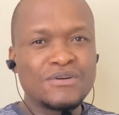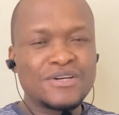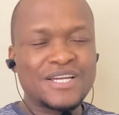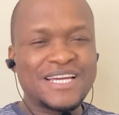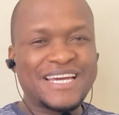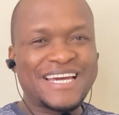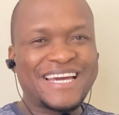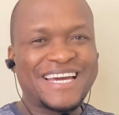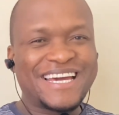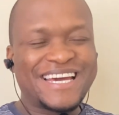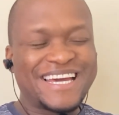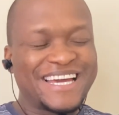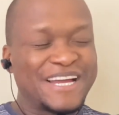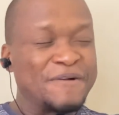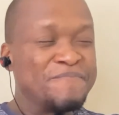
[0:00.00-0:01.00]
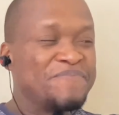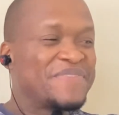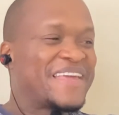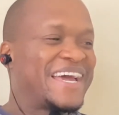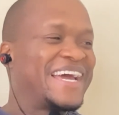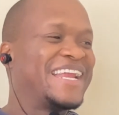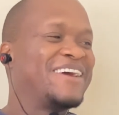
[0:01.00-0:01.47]
and
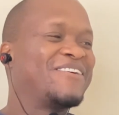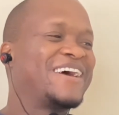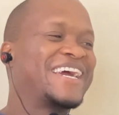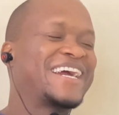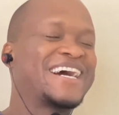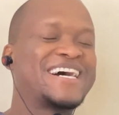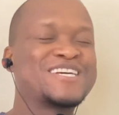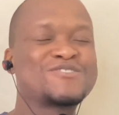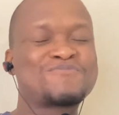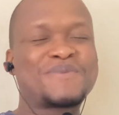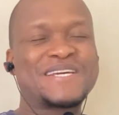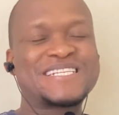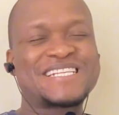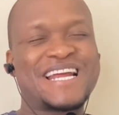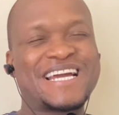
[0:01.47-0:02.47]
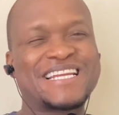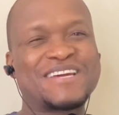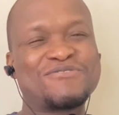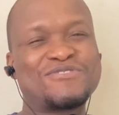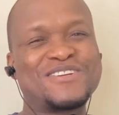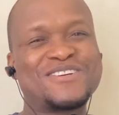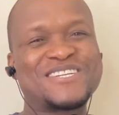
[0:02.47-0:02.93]
anyway, guys, please like the
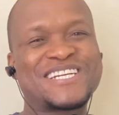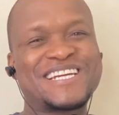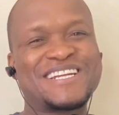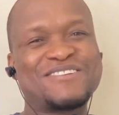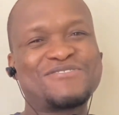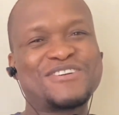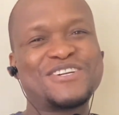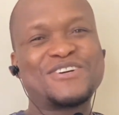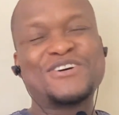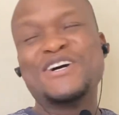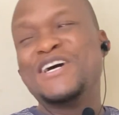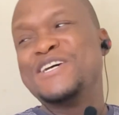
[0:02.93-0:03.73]
video, share the video,